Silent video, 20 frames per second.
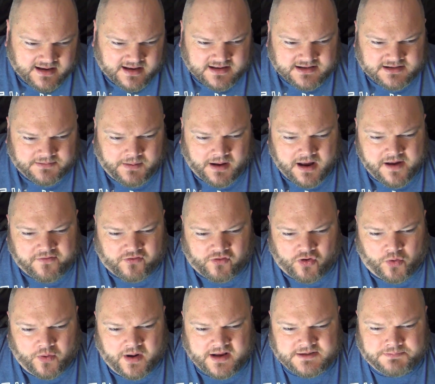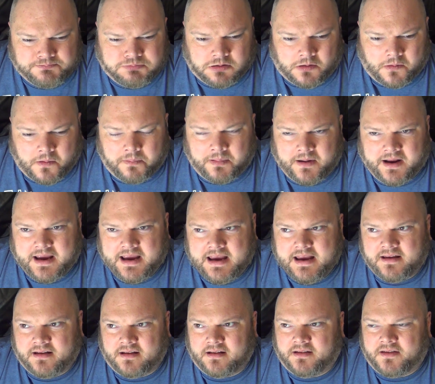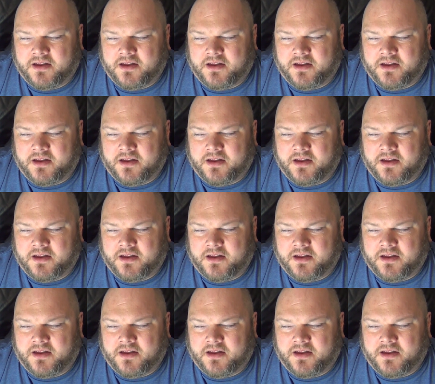So overall, it's probably,